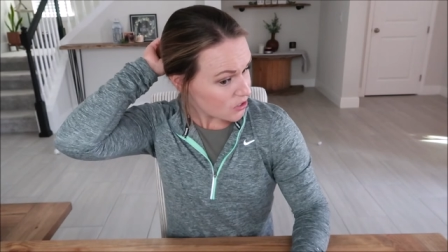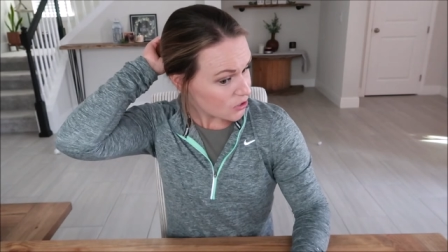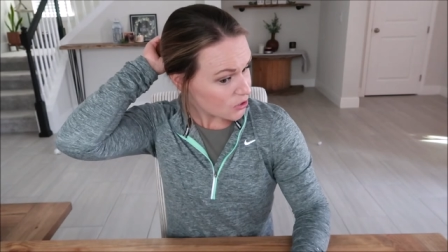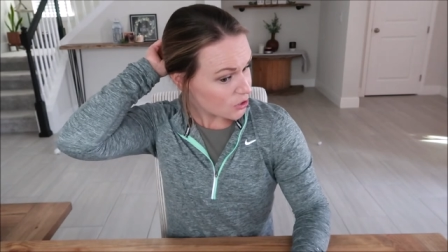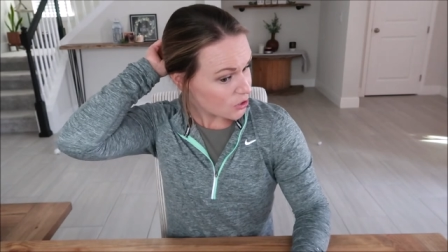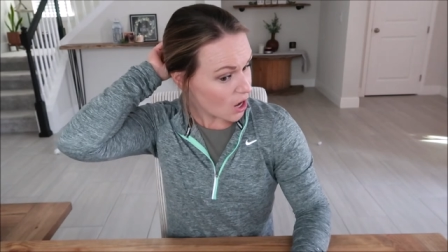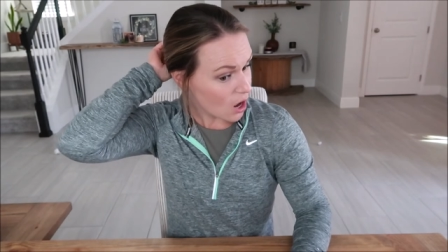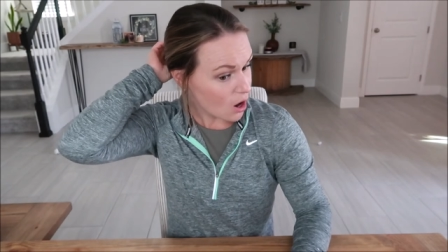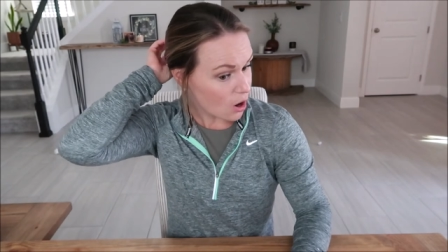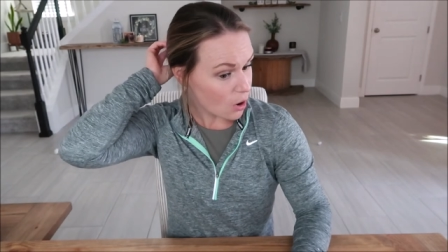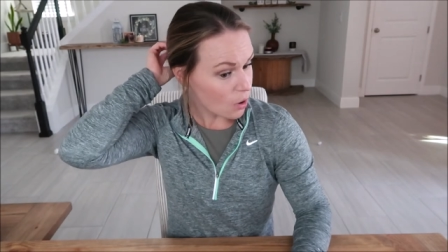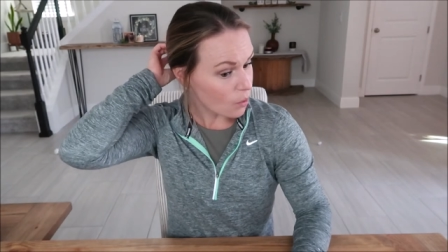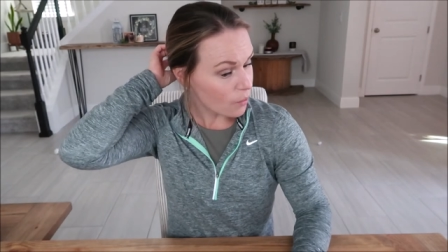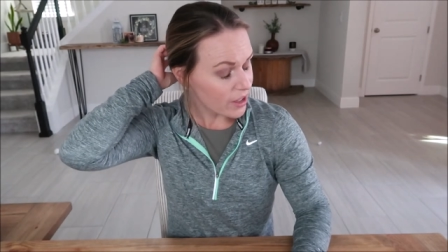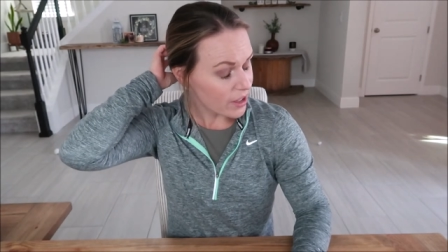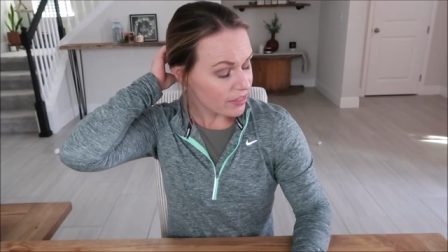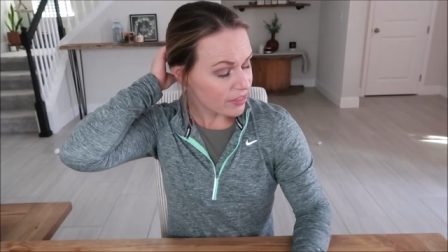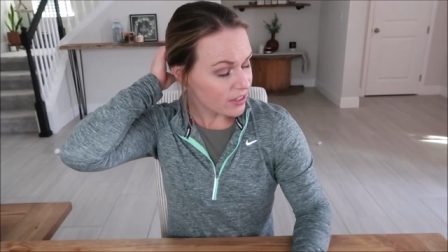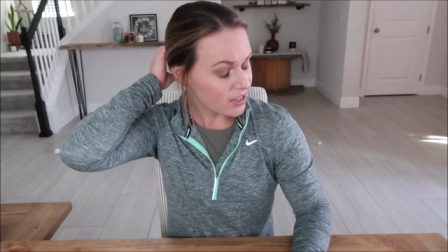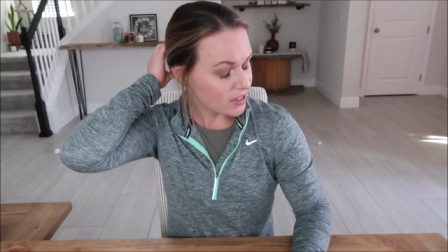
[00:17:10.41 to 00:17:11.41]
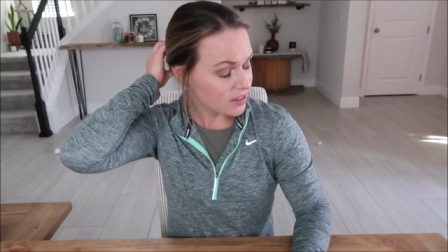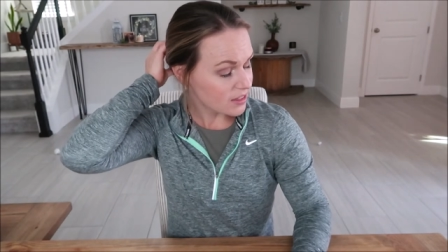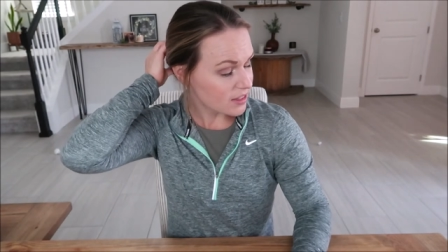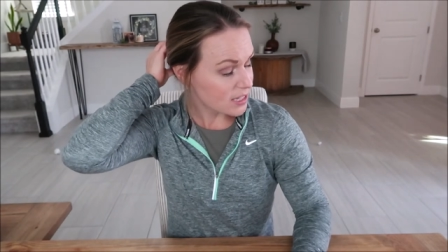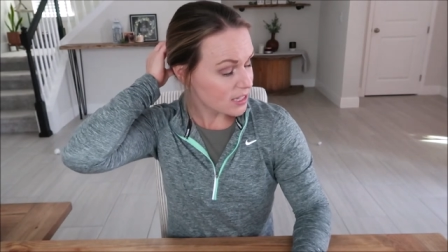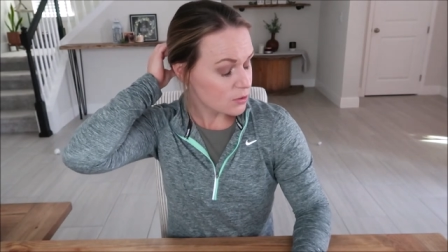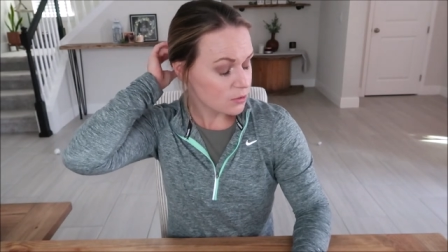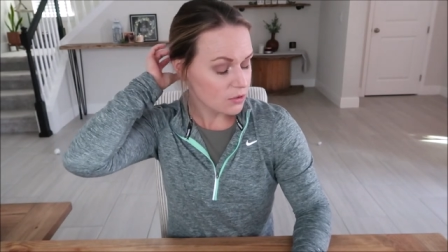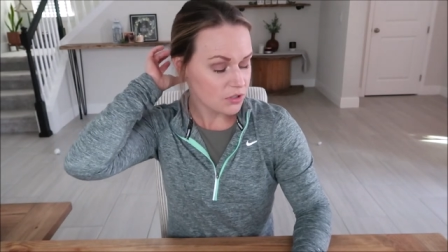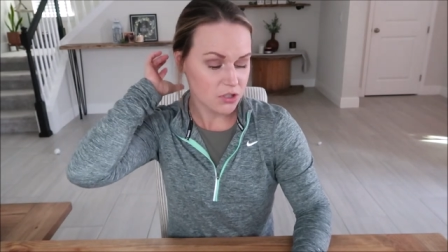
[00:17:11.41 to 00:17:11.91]
So th
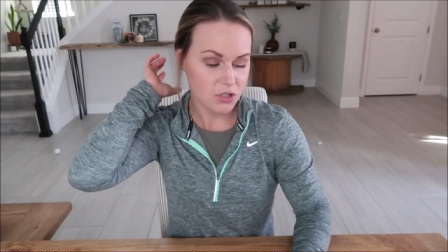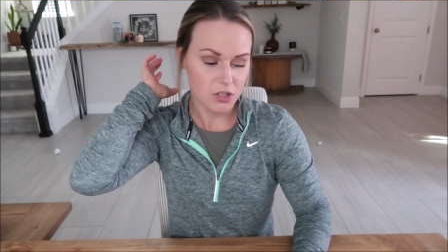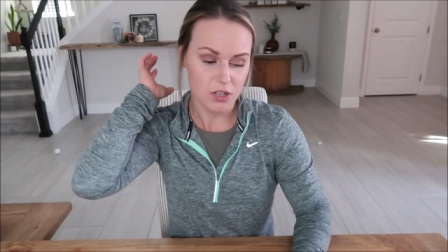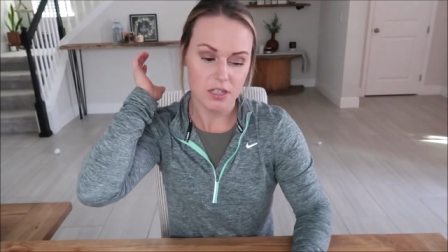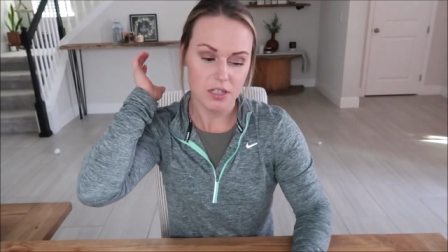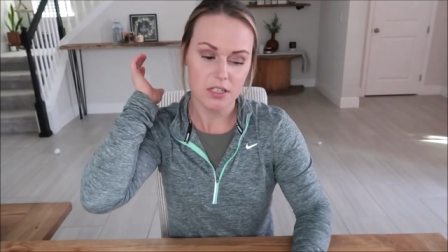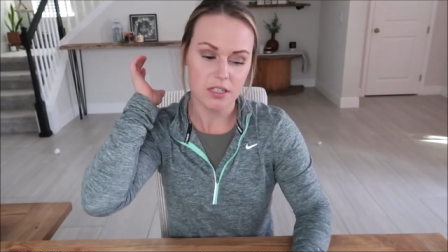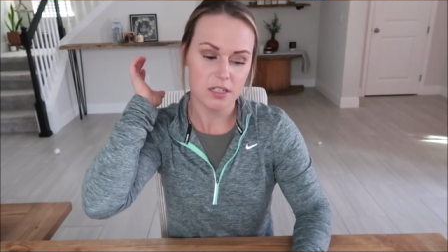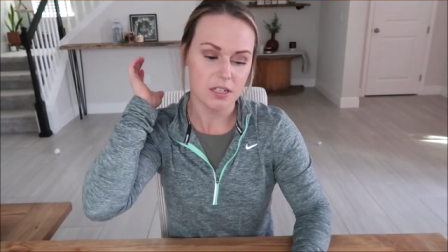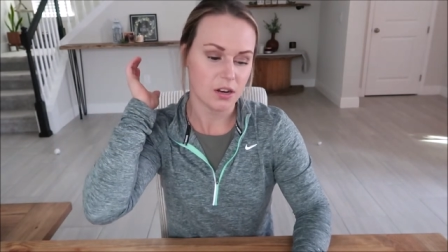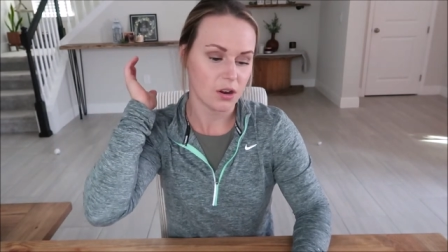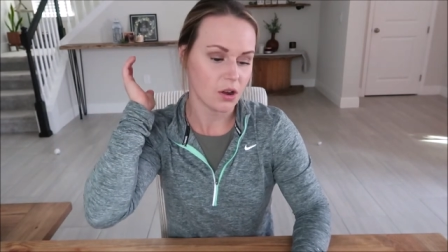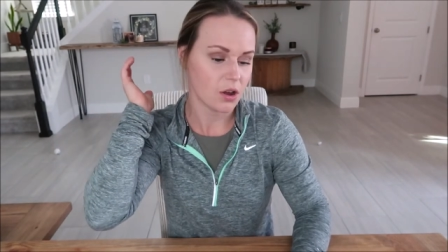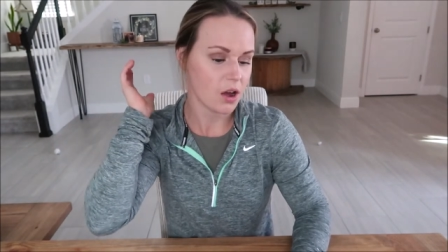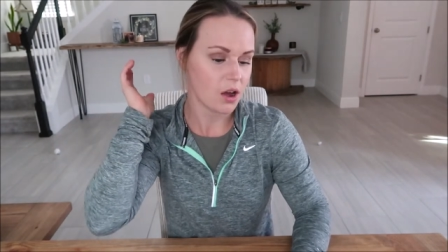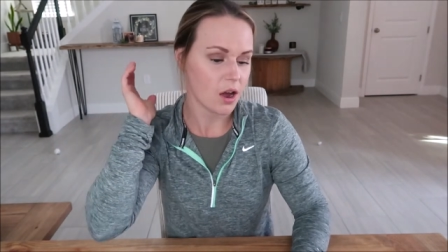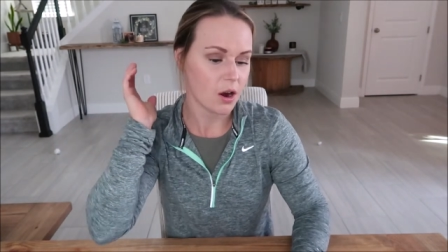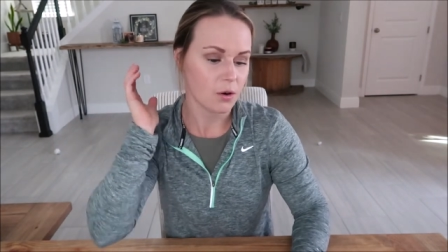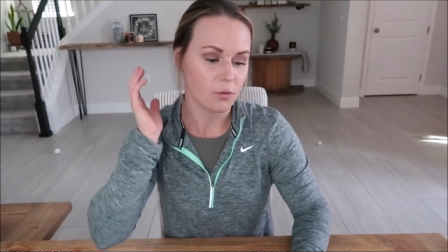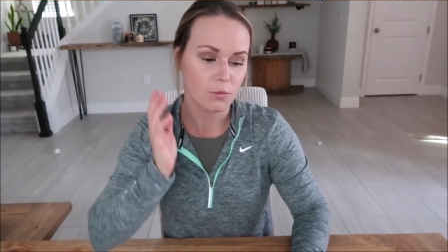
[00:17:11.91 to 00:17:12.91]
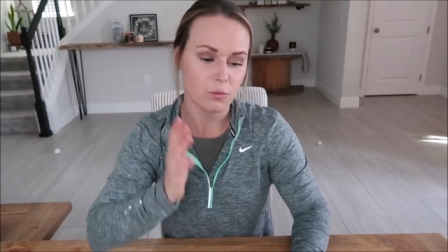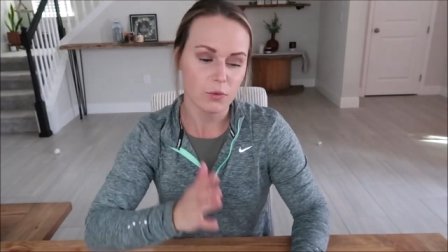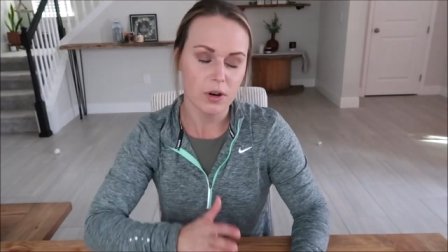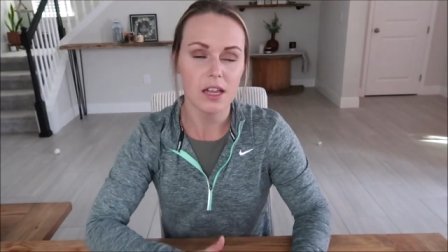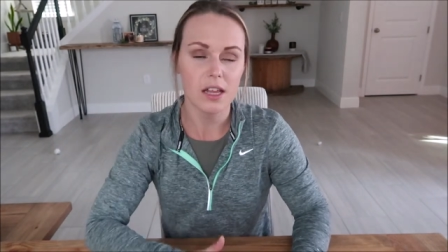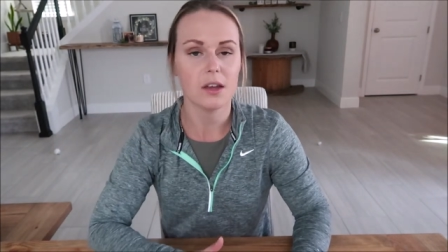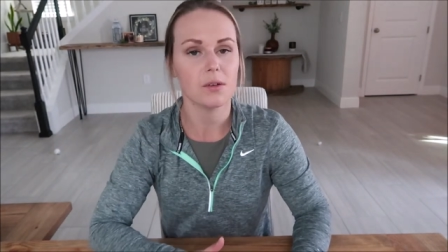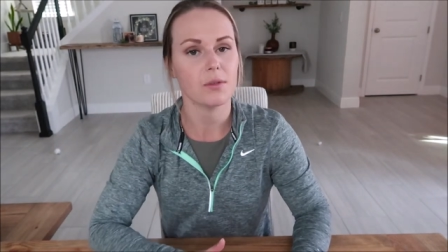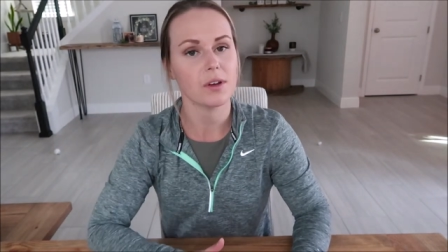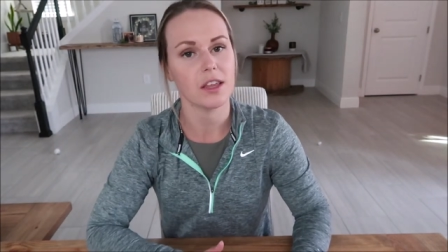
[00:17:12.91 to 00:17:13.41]
this one's just a
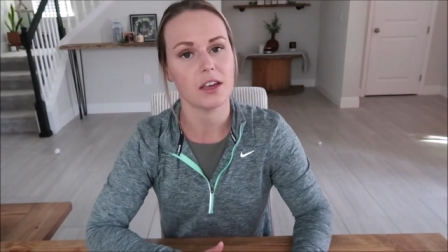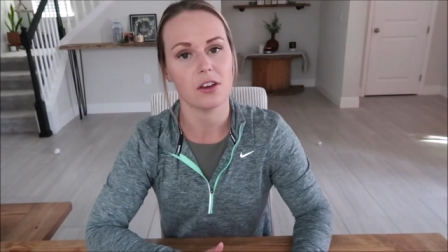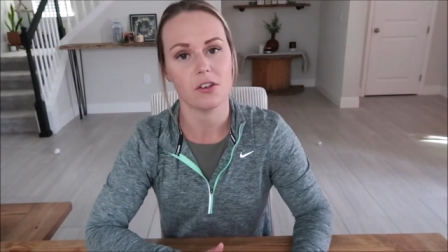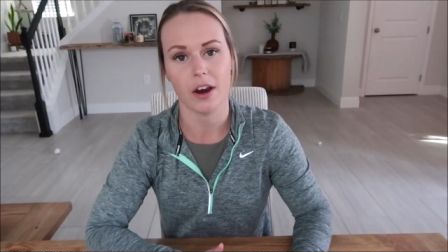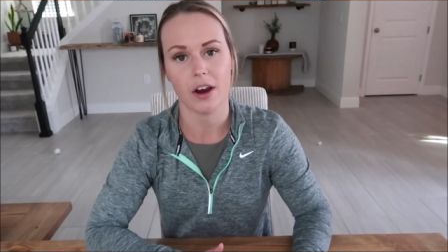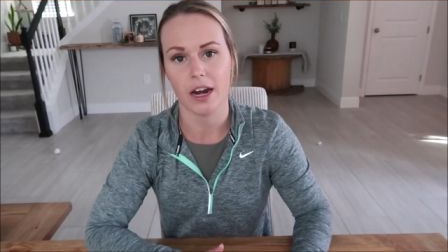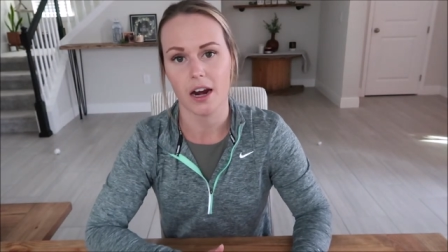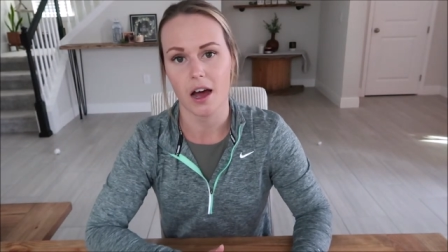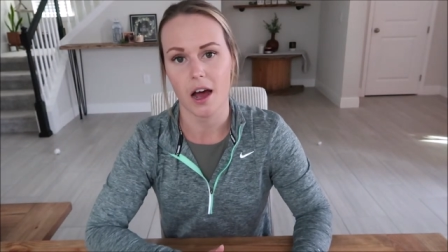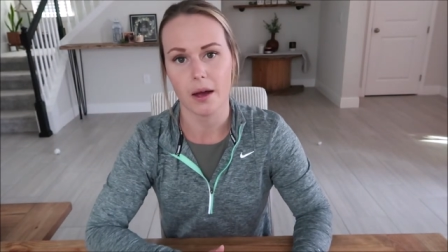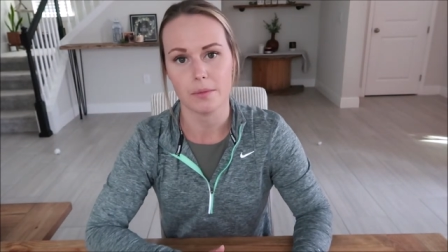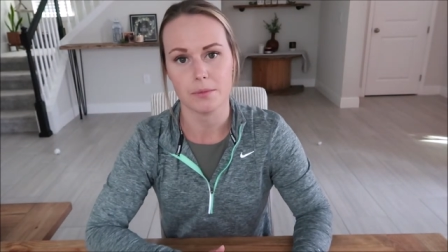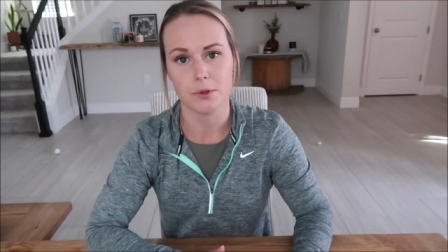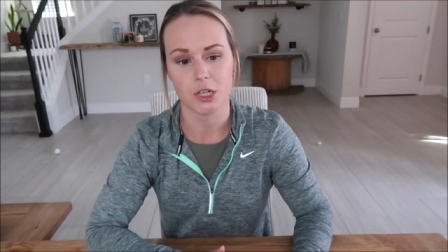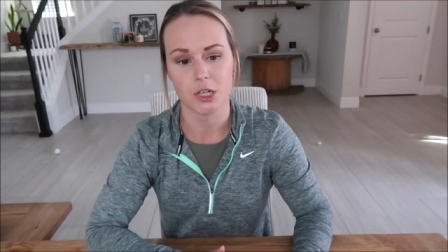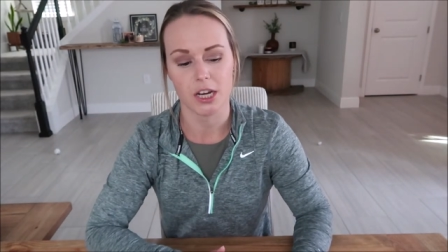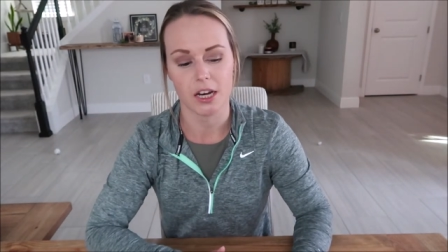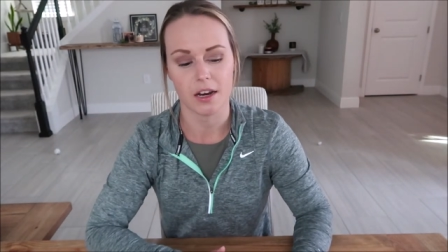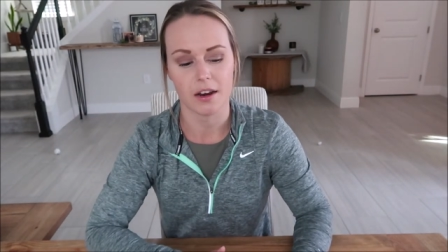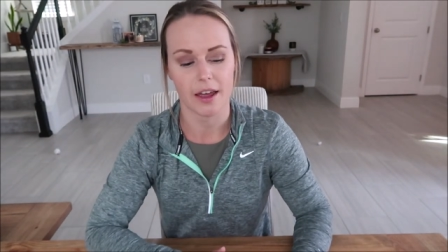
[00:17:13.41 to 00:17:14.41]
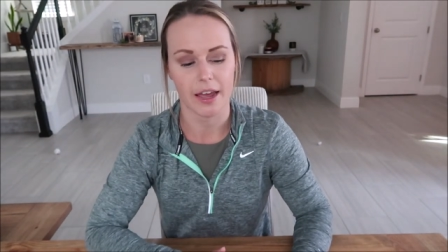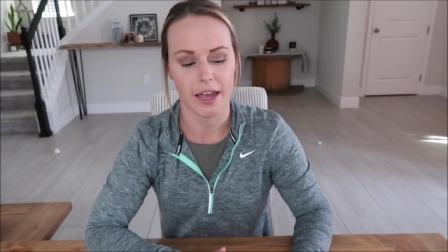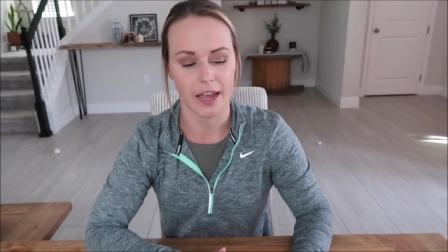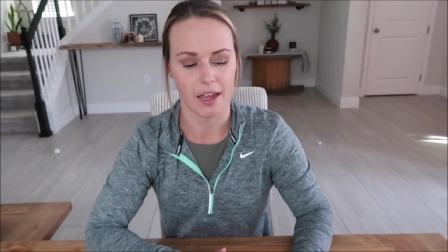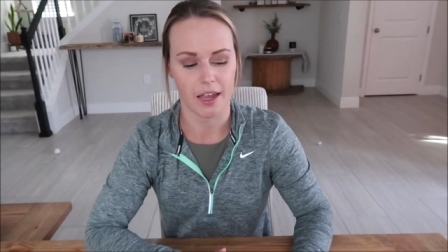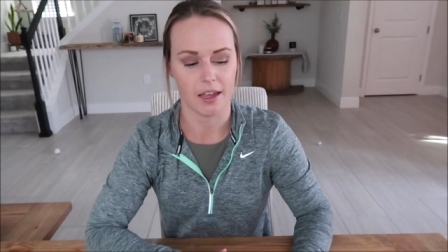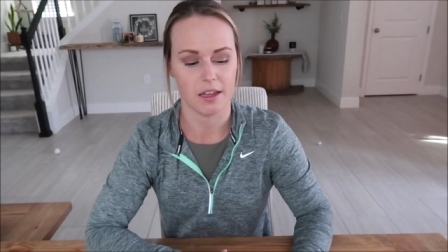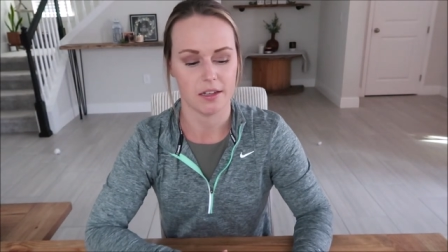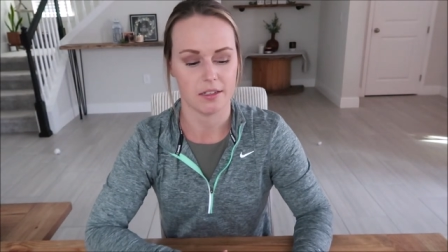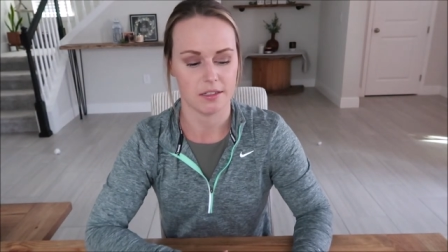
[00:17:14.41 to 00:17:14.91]
really, really great option
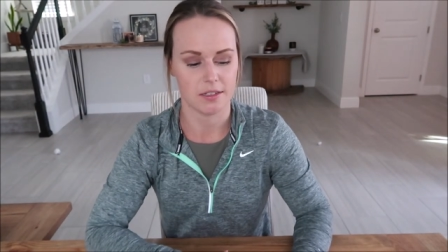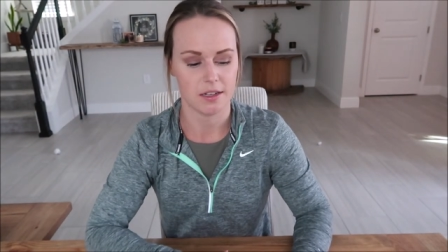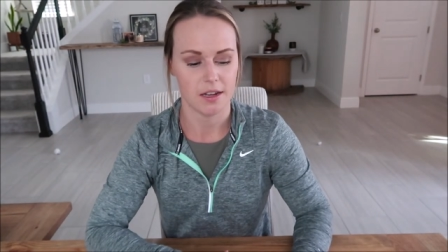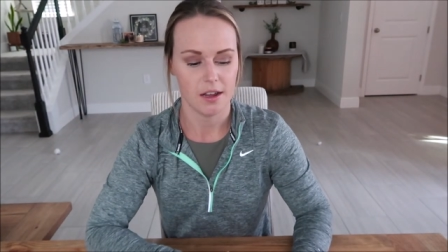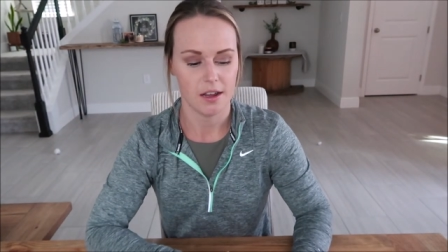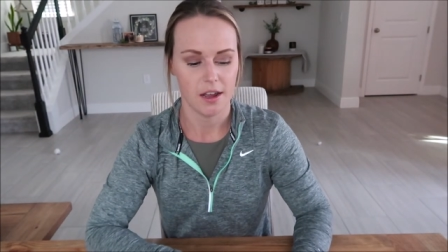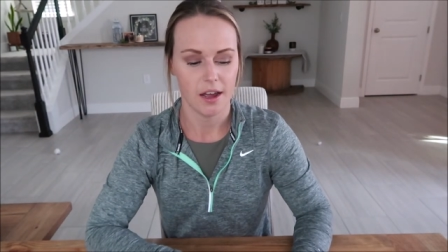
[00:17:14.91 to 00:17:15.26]
and